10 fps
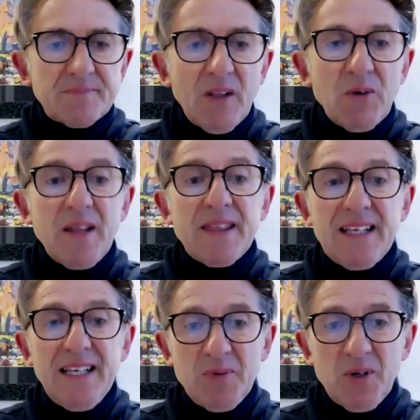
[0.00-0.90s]
Right,
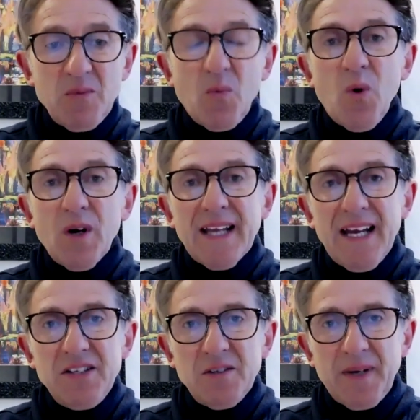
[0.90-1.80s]
key point, what
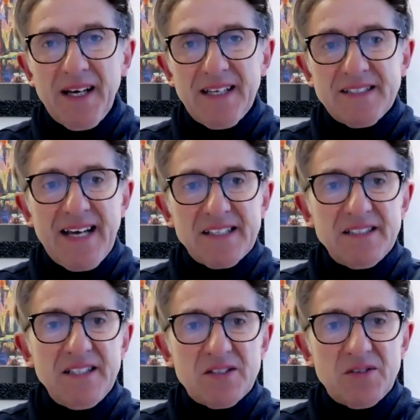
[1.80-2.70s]
can you pay tax in
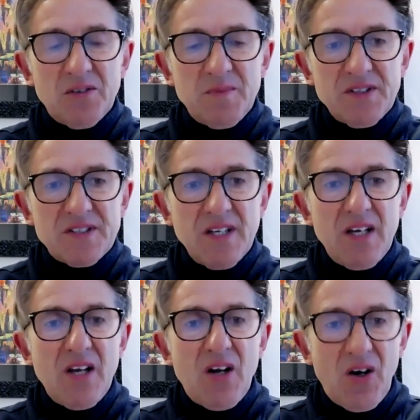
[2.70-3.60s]
instalments
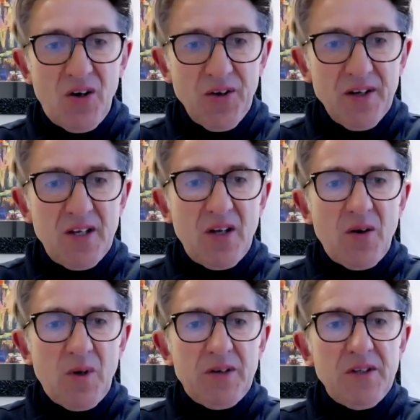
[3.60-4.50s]
on?
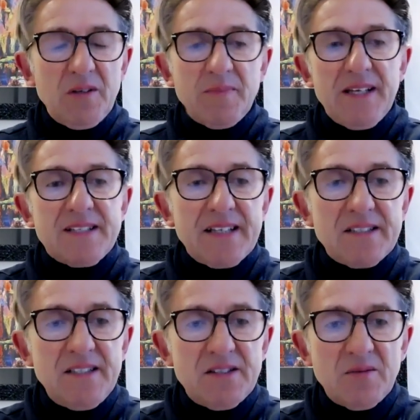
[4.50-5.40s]
Well, you can pay tax
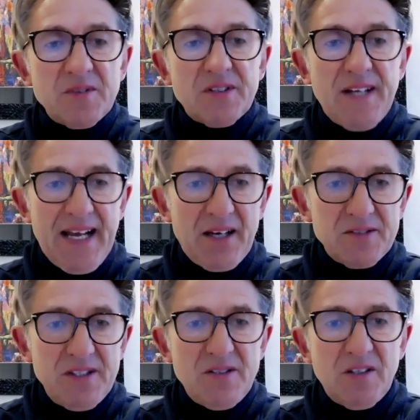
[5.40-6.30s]
in instalments on
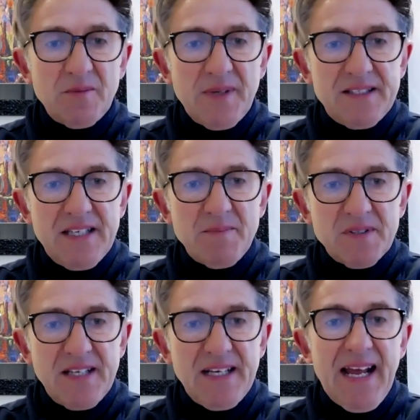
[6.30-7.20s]
houses. You can pay
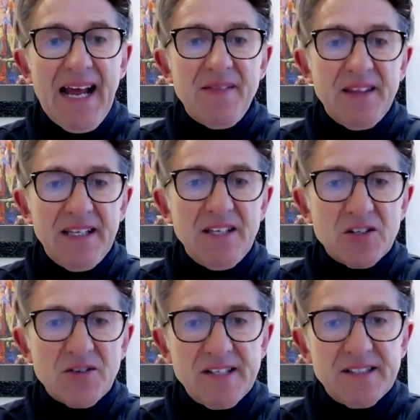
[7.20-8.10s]
10% and the
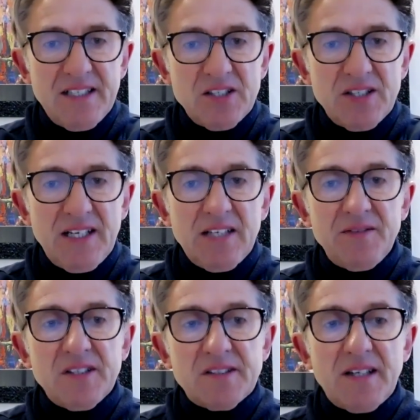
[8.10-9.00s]
interest each year if you
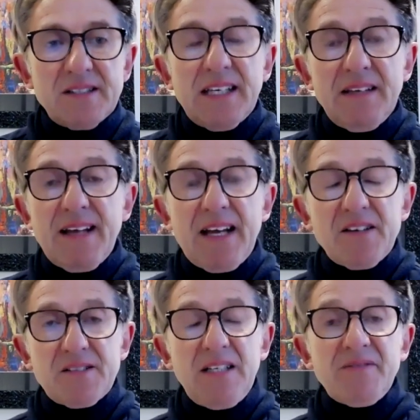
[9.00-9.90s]
decide to keep the
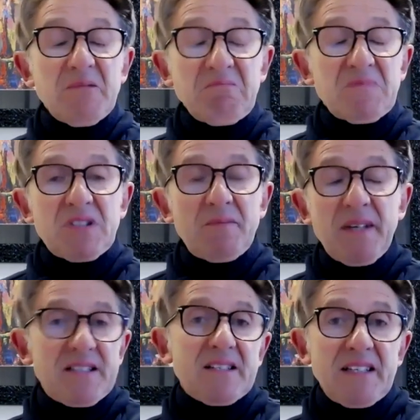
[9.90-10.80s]
house to live in. So
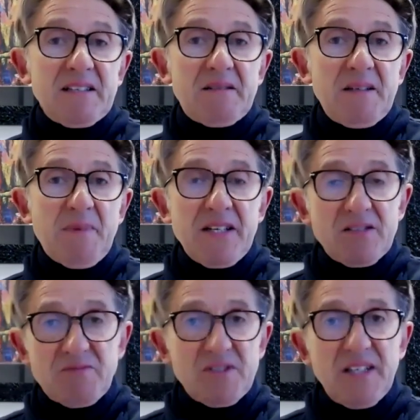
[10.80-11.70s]
basically,
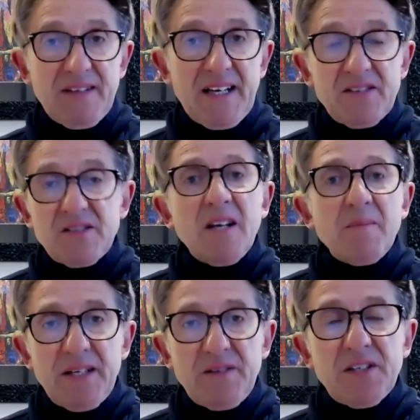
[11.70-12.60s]
dependents receive the house,
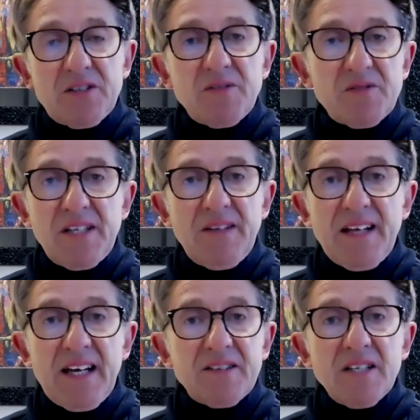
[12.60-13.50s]
beneficiaries receive the
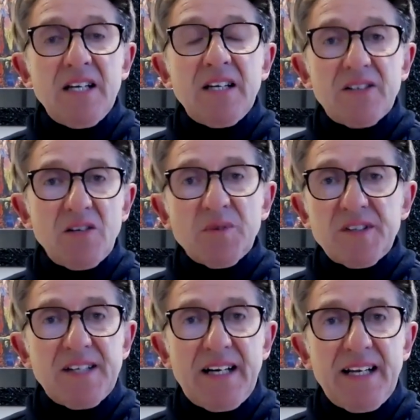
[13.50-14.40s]
house, don't want
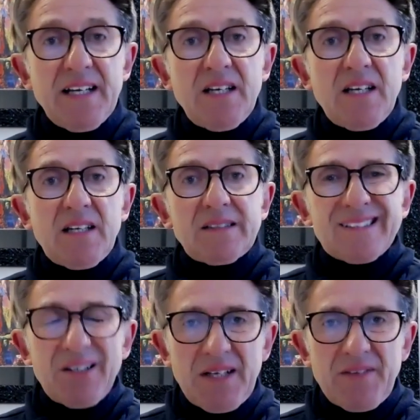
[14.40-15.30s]
to sell it,
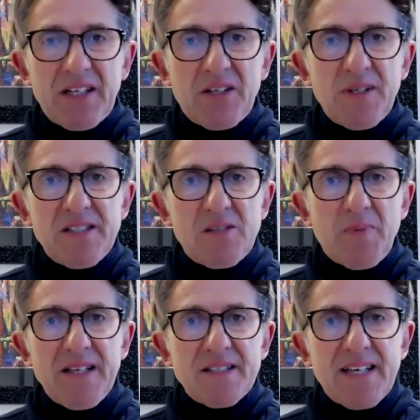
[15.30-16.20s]
don't have the liquidity to
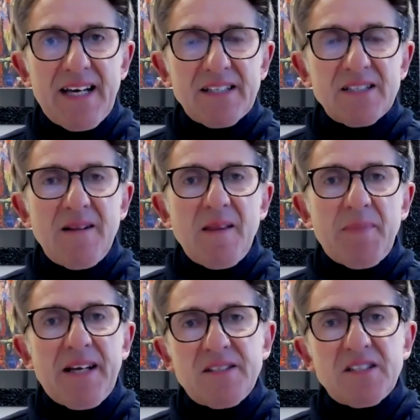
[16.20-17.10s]
pay the tax,
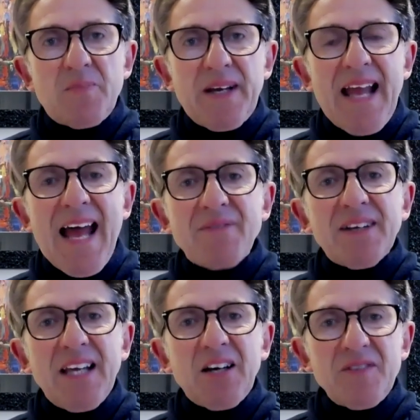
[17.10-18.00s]
but anticipate having
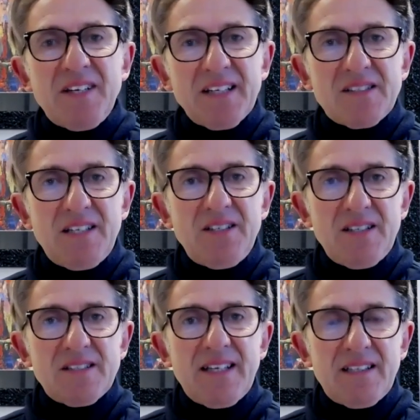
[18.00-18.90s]
it over the next 10
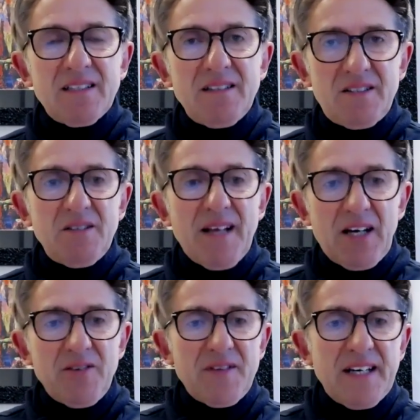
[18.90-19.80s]
years. They can do that
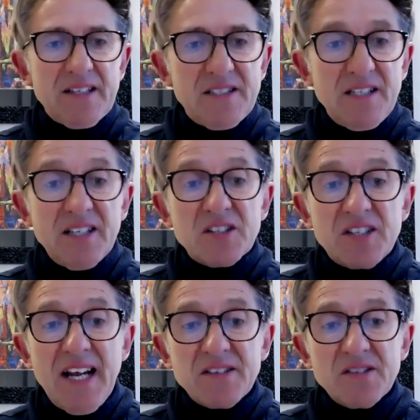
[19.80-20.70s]
over the next 10 years.
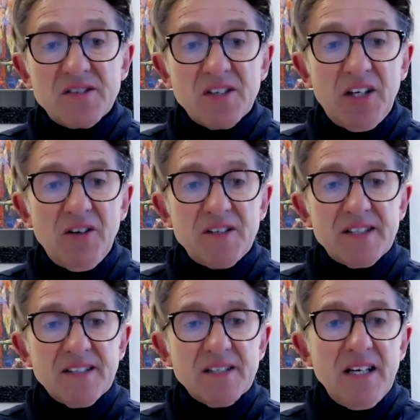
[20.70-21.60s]
Shares and
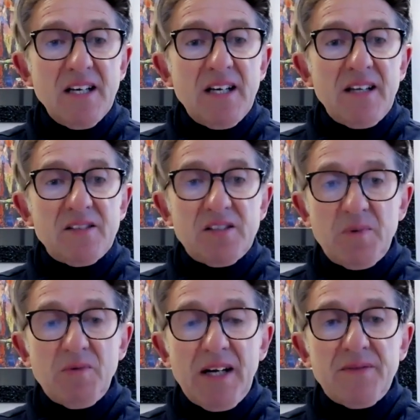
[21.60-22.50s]
securities. This will be
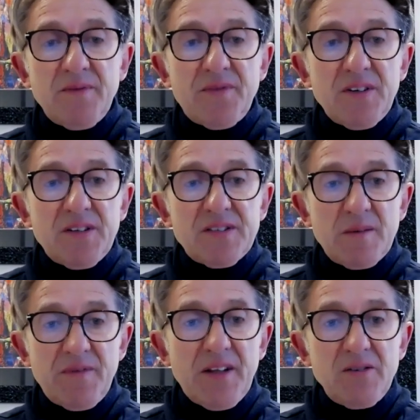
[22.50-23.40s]
relevant for some
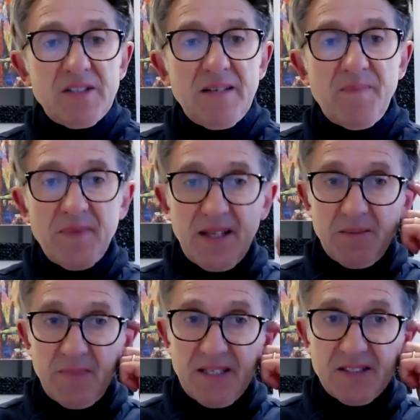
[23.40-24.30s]
of those in
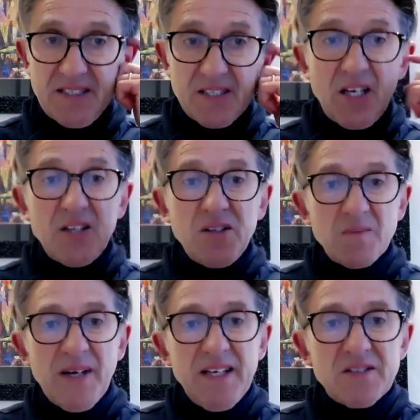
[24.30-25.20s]
business. You
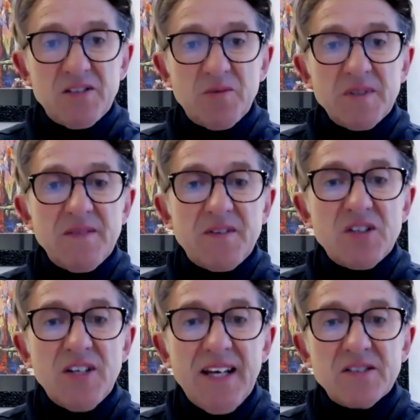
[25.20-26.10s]
can pay instalments if the
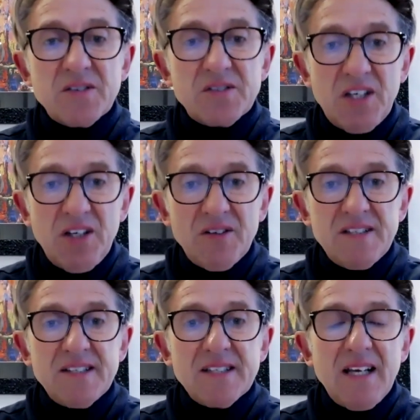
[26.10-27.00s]
shares or
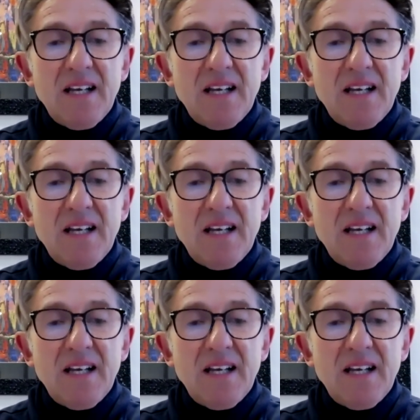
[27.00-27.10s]
securities